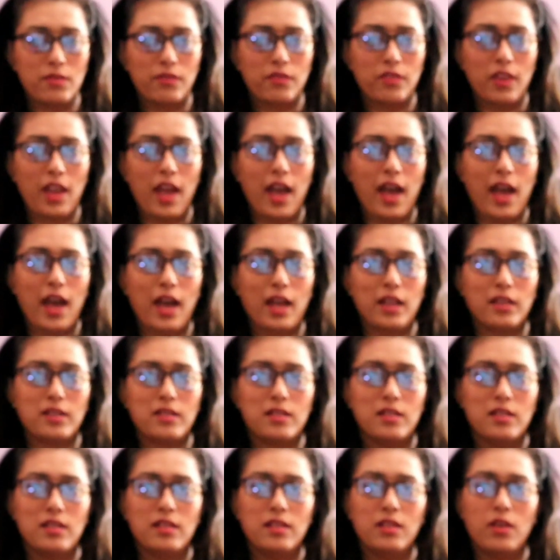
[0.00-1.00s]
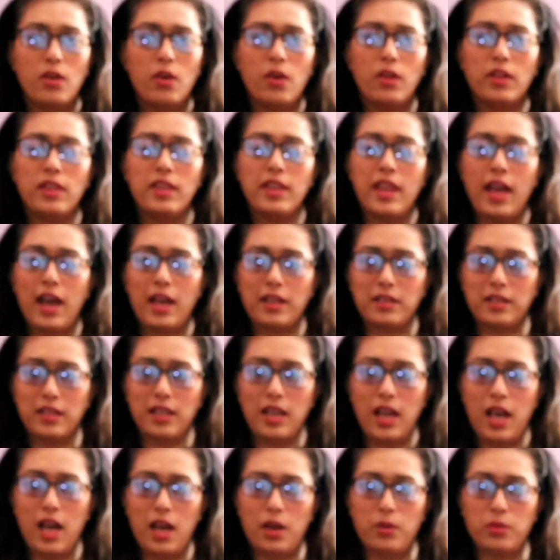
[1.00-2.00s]
of that, on that
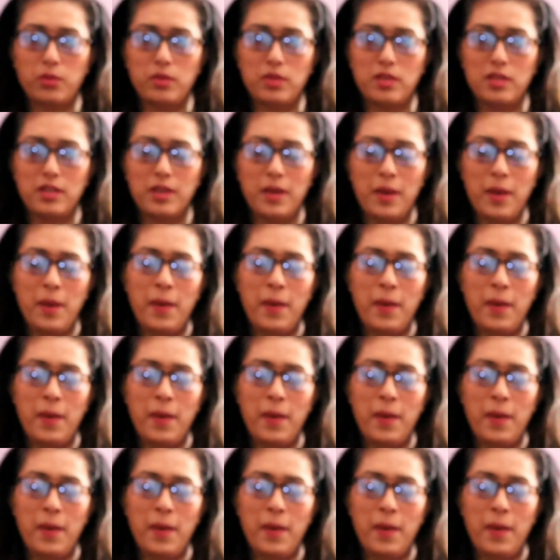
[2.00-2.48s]
account.